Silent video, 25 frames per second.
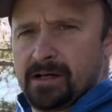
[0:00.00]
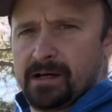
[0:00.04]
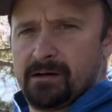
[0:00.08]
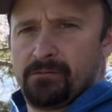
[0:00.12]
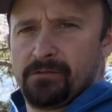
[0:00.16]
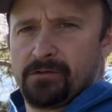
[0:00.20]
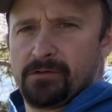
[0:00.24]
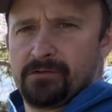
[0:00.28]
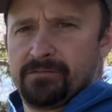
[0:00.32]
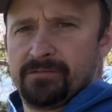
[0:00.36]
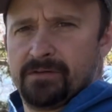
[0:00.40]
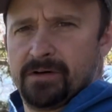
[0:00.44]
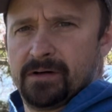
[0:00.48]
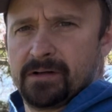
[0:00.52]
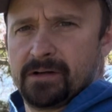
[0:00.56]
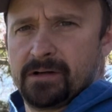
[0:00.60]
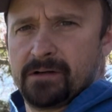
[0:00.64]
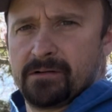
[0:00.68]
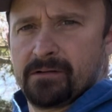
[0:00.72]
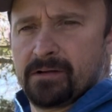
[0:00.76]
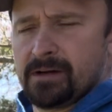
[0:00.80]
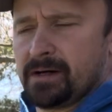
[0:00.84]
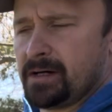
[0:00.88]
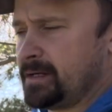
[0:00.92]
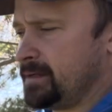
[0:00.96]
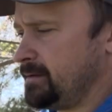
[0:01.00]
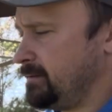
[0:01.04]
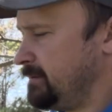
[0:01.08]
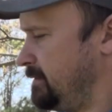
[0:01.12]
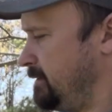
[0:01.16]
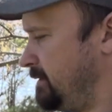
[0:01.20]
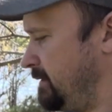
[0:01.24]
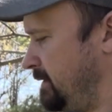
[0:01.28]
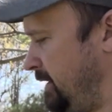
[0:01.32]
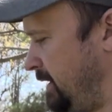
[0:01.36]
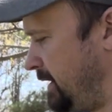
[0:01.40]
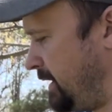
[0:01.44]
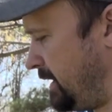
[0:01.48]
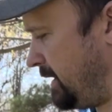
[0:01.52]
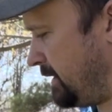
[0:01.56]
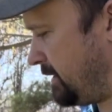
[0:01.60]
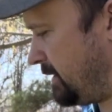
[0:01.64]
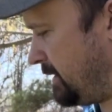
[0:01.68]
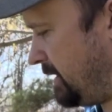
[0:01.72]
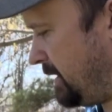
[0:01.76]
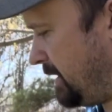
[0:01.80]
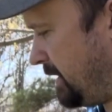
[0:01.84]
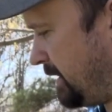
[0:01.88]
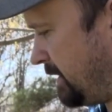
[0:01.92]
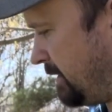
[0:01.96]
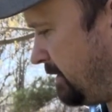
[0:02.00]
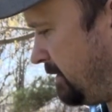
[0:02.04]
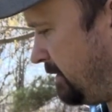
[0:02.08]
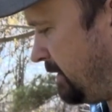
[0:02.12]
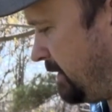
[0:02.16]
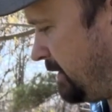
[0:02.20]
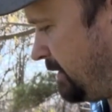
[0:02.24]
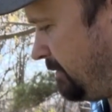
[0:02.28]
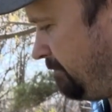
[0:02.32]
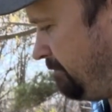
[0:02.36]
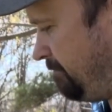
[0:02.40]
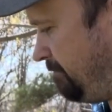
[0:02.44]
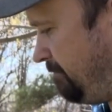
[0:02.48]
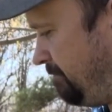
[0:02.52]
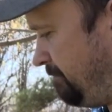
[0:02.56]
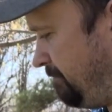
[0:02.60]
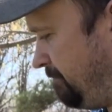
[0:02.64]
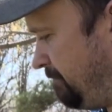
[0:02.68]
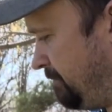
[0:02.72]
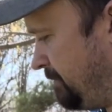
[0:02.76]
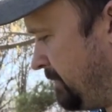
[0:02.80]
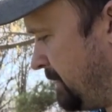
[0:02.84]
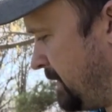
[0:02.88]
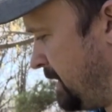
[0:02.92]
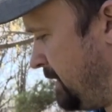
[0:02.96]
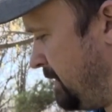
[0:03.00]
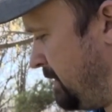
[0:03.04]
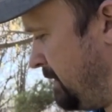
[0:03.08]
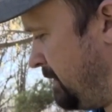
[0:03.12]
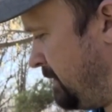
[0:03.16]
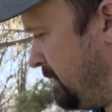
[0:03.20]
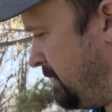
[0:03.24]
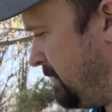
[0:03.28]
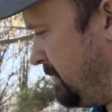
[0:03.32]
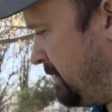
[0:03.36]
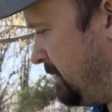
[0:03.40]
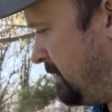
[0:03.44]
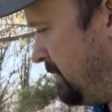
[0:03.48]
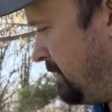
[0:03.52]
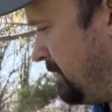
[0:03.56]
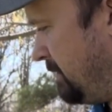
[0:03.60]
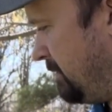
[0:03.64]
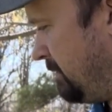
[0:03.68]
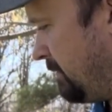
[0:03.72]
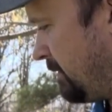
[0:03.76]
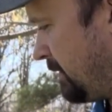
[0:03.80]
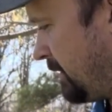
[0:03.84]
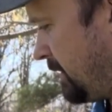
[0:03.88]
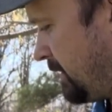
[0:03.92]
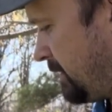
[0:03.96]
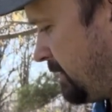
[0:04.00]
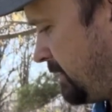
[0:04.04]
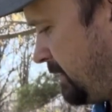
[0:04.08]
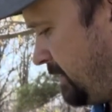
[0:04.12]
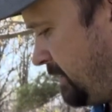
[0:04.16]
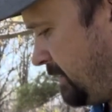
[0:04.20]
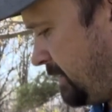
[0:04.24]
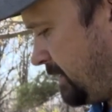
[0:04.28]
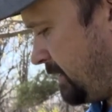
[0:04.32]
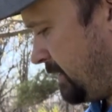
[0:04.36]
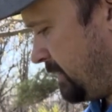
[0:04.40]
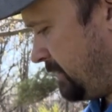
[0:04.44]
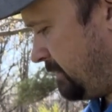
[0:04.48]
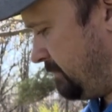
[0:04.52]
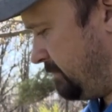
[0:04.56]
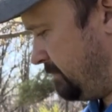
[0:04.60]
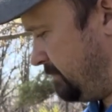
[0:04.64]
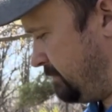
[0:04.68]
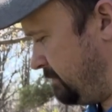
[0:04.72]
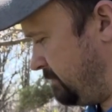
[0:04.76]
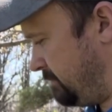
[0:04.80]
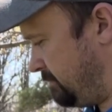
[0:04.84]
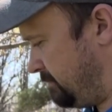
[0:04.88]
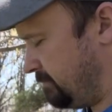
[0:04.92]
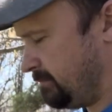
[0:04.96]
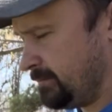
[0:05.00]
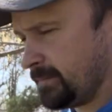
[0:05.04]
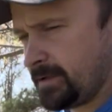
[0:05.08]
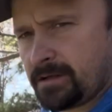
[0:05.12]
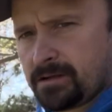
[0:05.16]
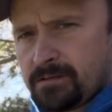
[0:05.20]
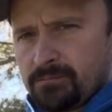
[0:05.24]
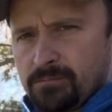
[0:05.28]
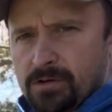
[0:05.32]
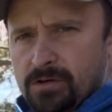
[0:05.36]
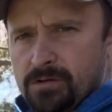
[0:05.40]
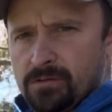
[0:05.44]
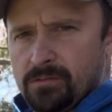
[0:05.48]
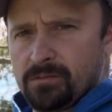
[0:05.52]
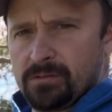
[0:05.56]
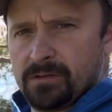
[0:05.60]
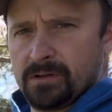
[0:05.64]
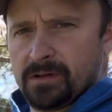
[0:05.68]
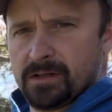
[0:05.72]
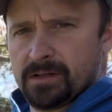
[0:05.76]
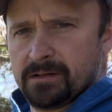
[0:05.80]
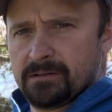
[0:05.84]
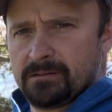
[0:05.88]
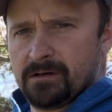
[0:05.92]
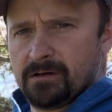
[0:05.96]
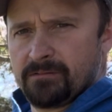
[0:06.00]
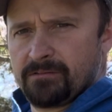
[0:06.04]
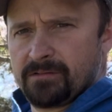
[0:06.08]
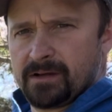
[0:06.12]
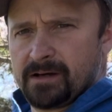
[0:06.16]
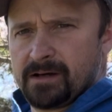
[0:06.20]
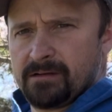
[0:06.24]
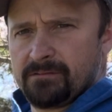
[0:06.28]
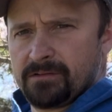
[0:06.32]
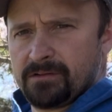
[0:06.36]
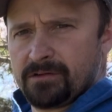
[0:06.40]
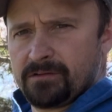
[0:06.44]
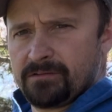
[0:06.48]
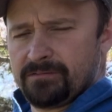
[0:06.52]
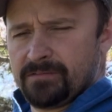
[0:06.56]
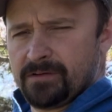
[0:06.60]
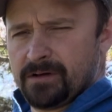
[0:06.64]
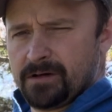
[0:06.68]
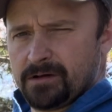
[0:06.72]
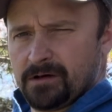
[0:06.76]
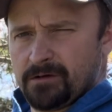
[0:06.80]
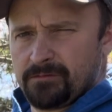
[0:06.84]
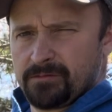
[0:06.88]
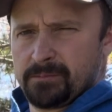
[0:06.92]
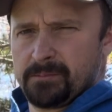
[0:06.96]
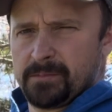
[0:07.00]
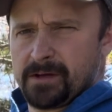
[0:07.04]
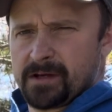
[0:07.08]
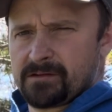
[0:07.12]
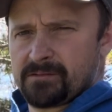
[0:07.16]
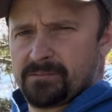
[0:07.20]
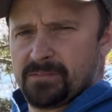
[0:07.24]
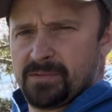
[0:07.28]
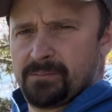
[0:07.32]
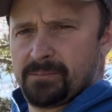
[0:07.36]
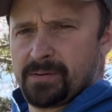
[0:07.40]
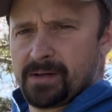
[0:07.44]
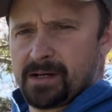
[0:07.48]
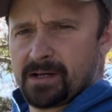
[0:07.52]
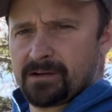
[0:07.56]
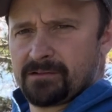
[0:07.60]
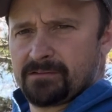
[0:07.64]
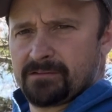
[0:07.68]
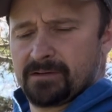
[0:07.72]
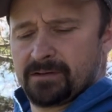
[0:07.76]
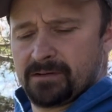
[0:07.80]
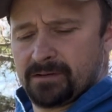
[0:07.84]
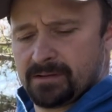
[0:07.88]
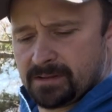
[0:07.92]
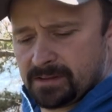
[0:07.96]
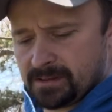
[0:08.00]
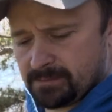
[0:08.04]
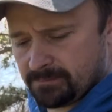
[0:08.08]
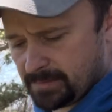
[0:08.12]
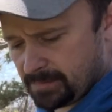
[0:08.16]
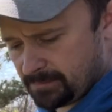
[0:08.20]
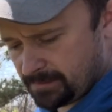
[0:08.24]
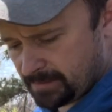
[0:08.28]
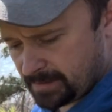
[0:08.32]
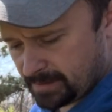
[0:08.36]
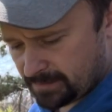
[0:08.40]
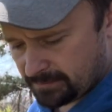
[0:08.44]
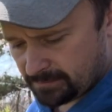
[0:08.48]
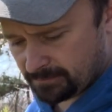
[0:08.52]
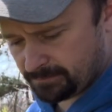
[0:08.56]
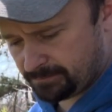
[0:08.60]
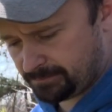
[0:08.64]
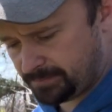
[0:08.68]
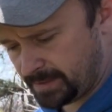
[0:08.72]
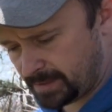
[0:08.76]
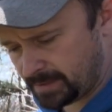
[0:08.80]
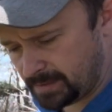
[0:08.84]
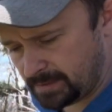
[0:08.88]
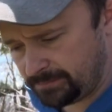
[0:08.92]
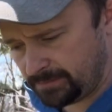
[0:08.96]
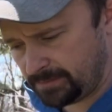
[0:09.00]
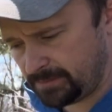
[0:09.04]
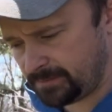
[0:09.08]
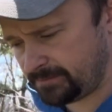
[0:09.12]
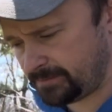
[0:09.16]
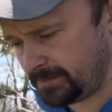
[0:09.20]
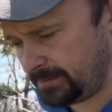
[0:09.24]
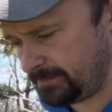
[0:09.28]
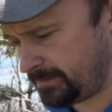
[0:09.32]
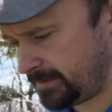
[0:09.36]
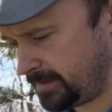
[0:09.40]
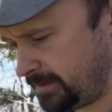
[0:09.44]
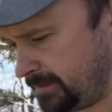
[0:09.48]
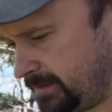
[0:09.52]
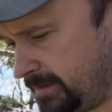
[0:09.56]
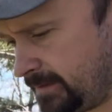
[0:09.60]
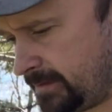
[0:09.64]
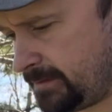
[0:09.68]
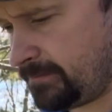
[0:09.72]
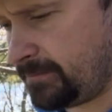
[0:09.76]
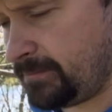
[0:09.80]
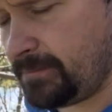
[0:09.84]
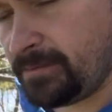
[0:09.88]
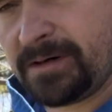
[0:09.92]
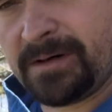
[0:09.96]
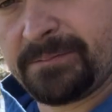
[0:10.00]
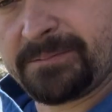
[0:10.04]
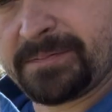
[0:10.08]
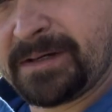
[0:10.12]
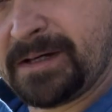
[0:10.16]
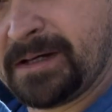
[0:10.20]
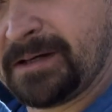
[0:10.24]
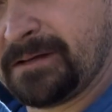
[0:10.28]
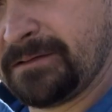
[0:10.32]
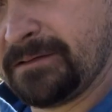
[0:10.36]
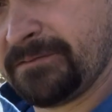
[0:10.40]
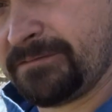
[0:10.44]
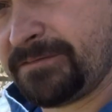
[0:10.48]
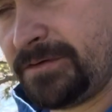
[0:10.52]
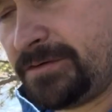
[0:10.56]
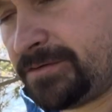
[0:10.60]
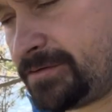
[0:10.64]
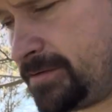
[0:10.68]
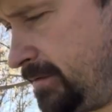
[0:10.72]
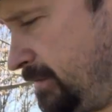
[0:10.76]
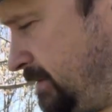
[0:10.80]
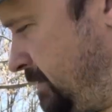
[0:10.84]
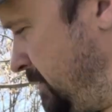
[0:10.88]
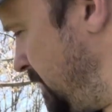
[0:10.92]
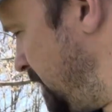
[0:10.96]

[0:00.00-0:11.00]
of have a little fun here tonight, today, and we'll get some recording done. Hopefully have a little fun, hopefully make some impacts, and maybe you guys will pick up on something that will help you out in the future.